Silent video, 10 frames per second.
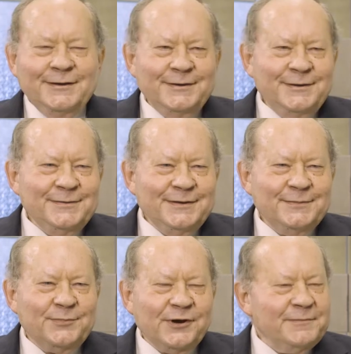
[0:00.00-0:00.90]
You,
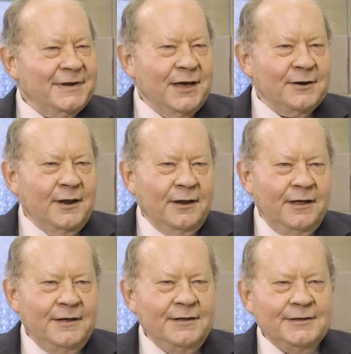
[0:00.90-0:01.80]
you bring me down a
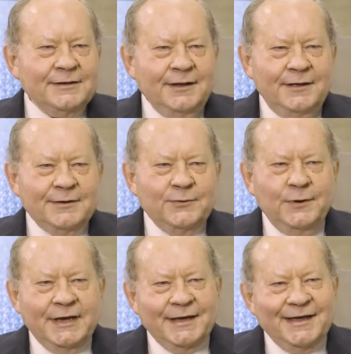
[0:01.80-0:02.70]
long, long
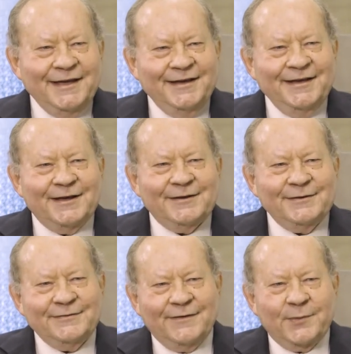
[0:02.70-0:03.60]
way, uh,
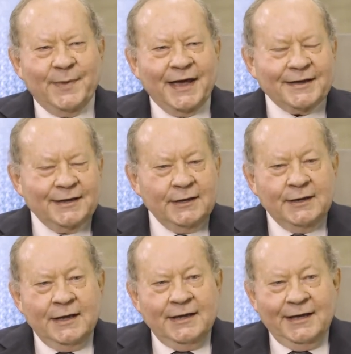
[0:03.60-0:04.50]
far back.
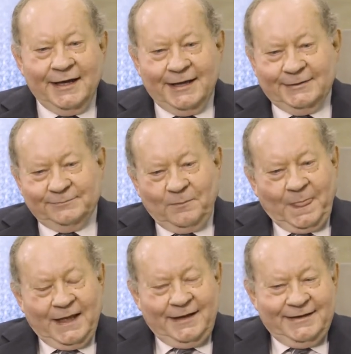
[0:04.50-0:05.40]
Uh,
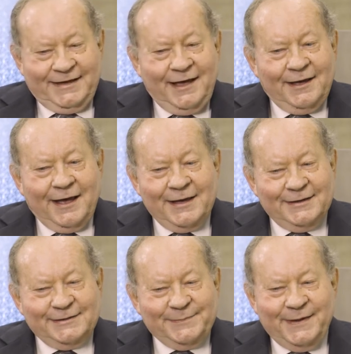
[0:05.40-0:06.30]
yeah, I
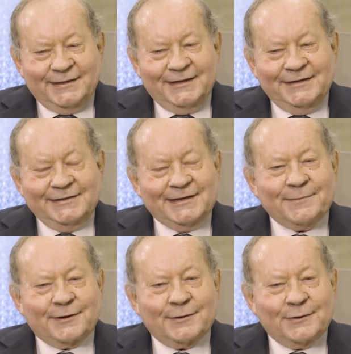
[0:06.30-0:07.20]
had spent the
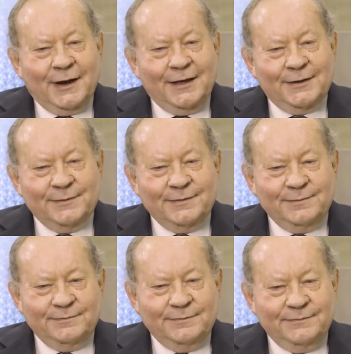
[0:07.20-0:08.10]
summer uh,
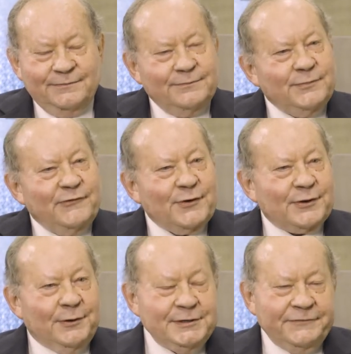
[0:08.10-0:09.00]
before
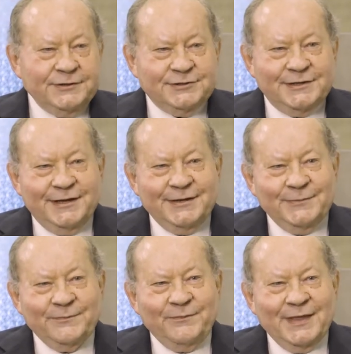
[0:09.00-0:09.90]
going to Virginia
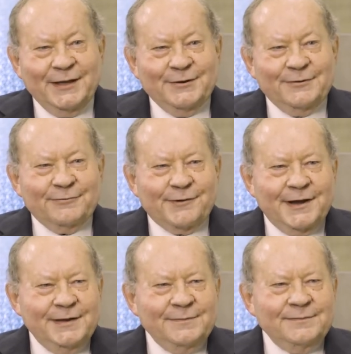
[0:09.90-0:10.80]

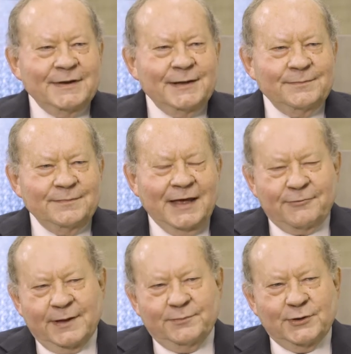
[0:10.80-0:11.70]
reading, I
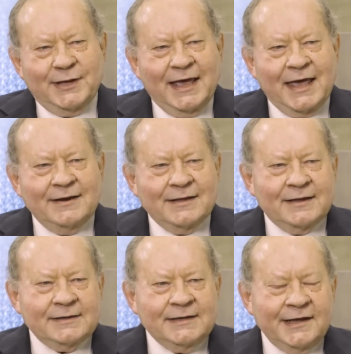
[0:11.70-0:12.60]
read Buchanan,
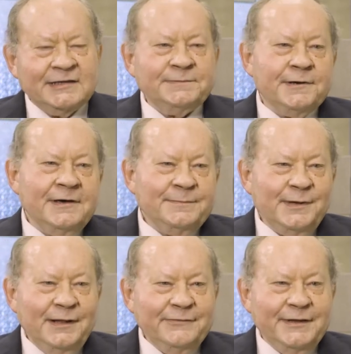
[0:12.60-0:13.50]
a textbook on
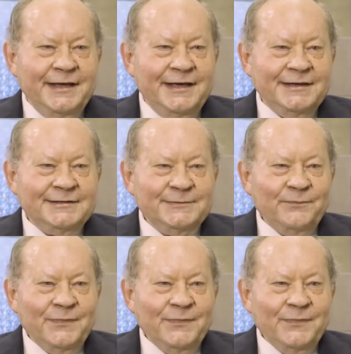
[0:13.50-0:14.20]
public finance.